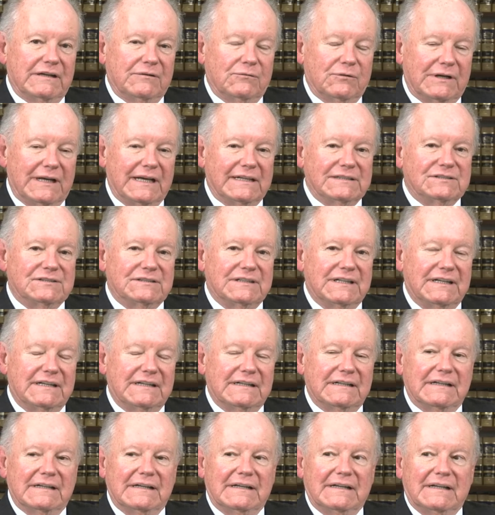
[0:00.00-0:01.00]
And when I
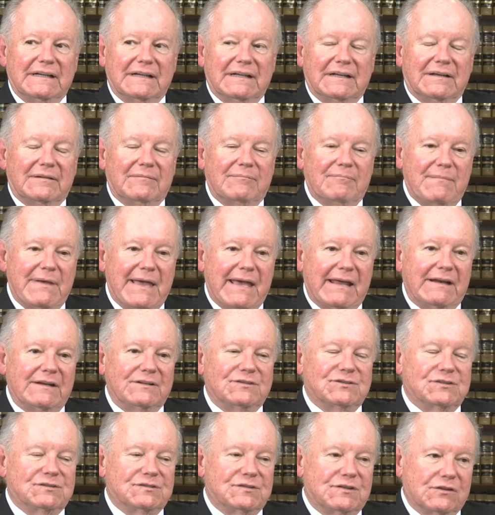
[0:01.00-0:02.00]
say
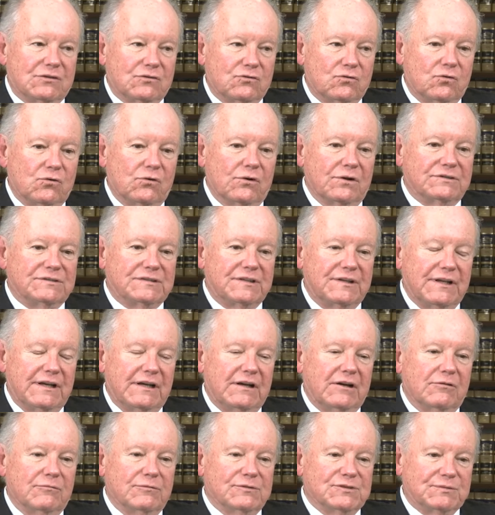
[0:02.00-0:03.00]
manages the courts,
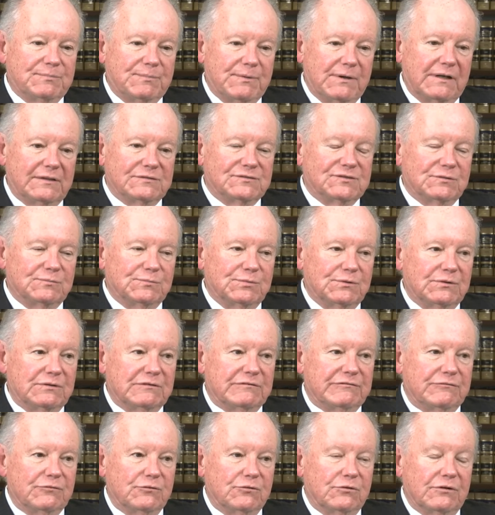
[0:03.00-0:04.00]
they are
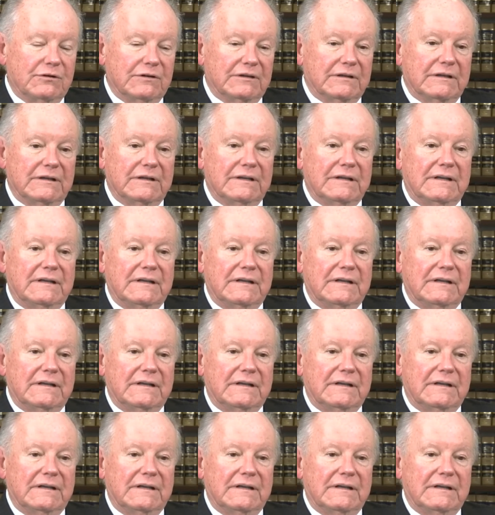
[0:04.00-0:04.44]
responsible for